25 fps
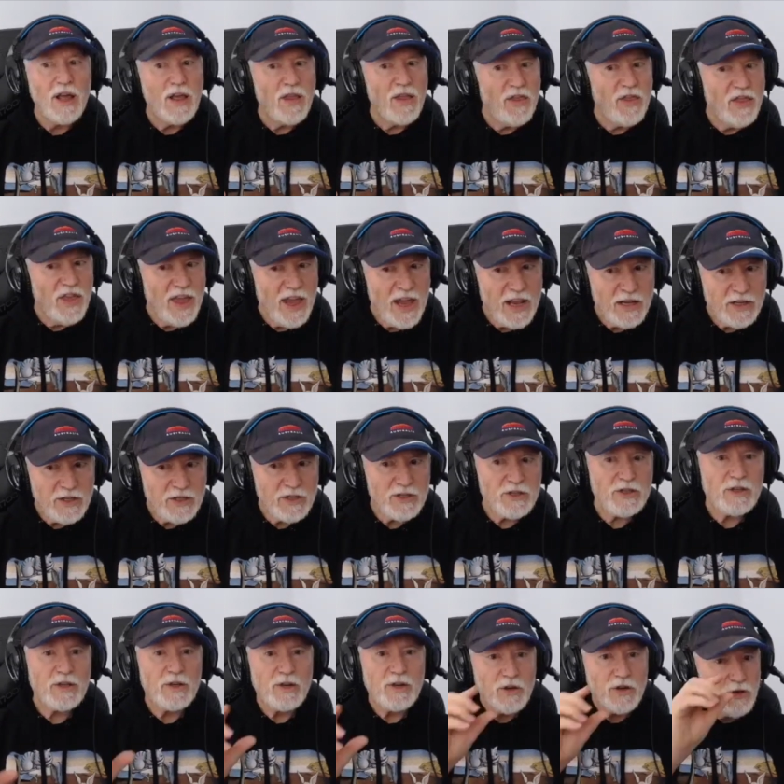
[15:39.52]

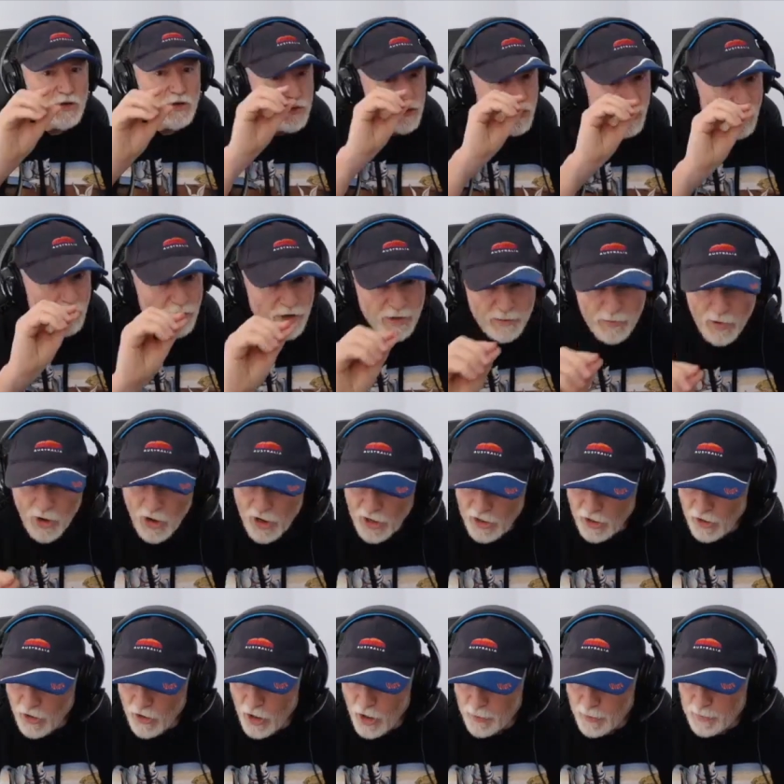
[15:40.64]
That's drawing my
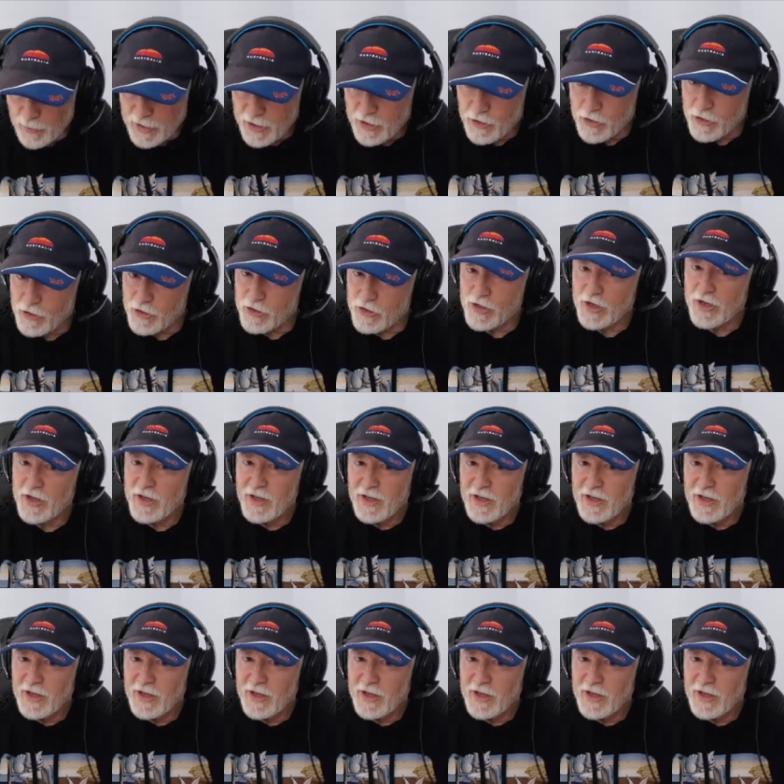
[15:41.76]
eye because